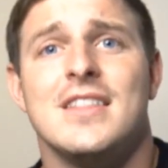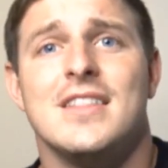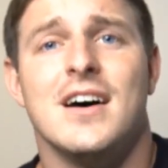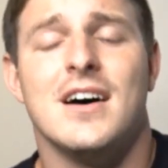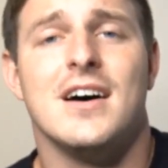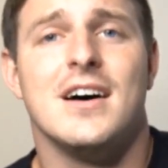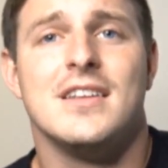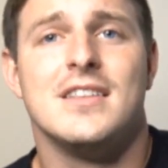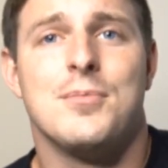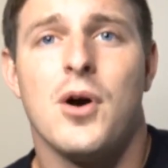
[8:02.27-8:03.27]

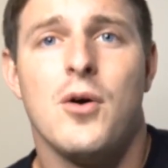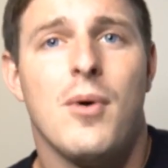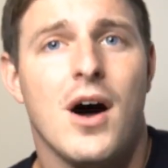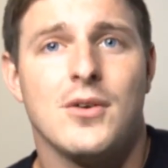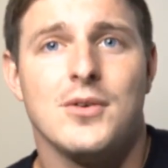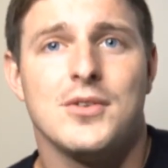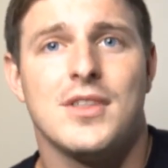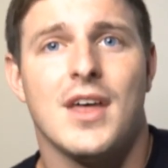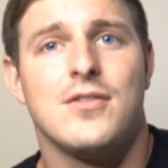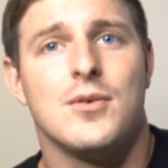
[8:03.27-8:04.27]
the Pro models,
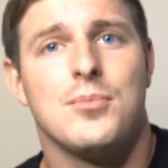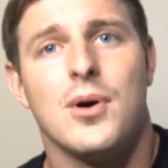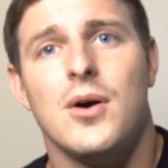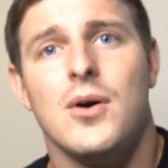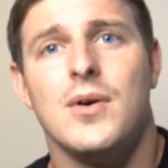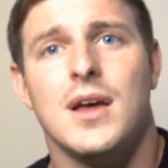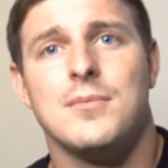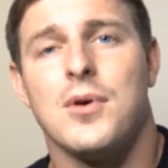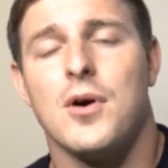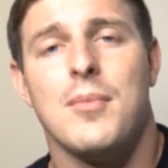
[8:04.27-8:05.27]
the iPhone Pro
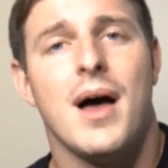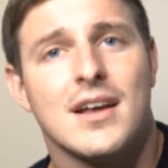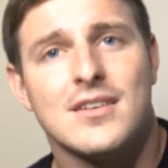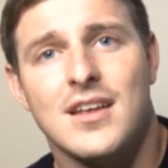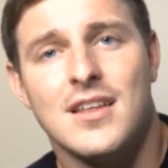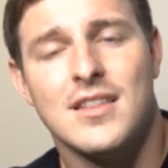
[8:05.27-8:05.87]
and Pro Max,